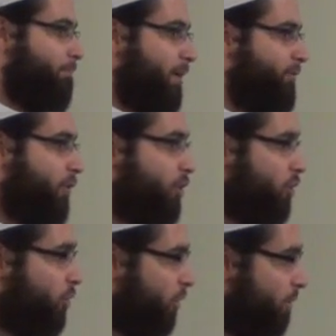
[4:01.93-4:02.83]
But for
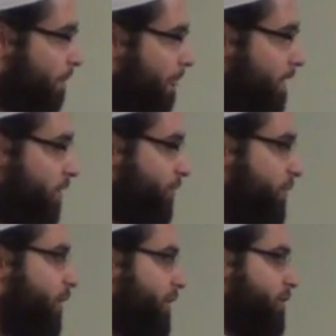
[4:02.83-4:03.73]
you to
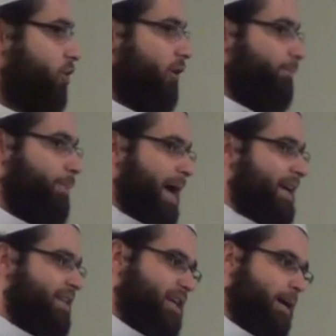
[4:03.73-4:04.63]
feel that your
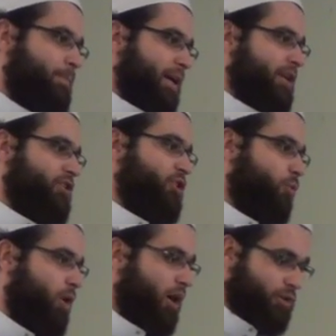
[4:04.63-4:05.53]
back is up against
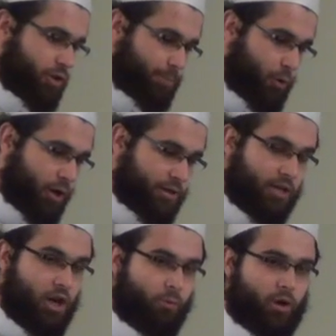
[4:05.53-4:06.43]
the wall to the
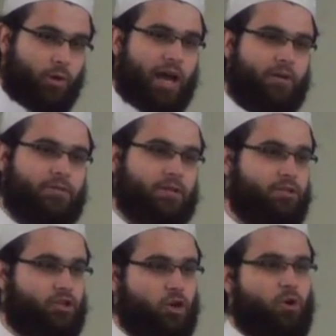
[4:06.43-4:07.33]
point where you have
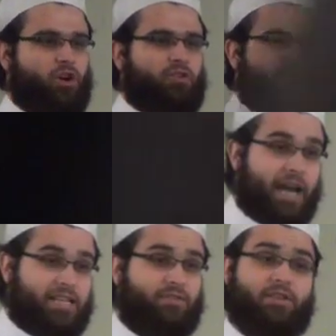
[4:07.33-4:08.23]
to show your religion
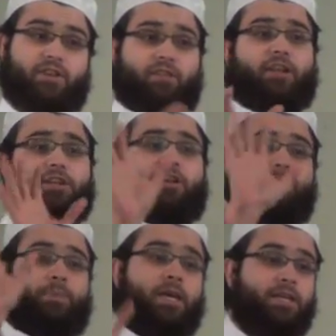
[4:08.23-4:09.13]
as if it's a religion
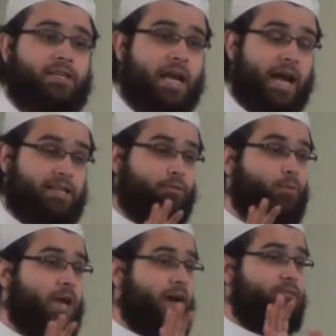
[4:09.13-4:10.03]
of peace, as if
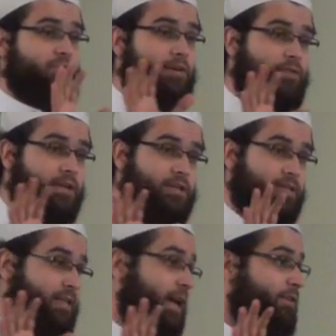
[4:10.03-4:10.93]
we have nothing
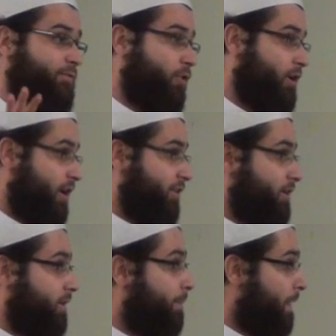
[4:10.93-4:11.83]
to stand for,
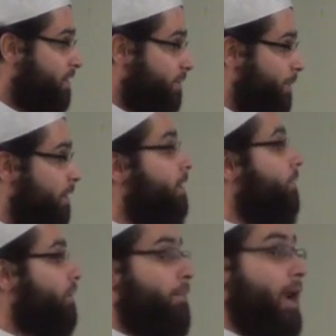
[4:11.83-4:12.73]
nothing to, to
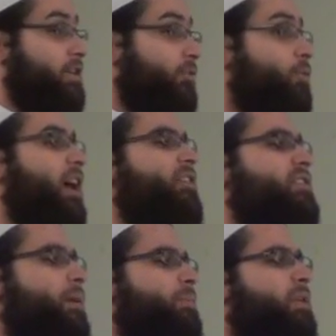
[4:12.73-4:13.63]
be, as if we
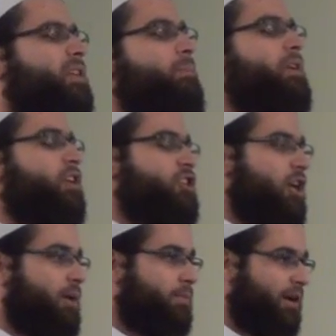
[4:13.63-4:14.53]
have something to be
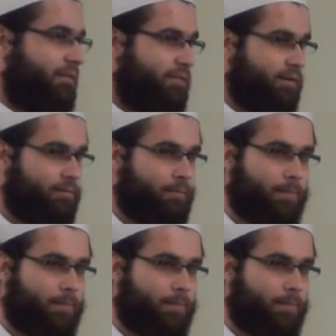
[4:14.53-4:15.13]
ashamed of.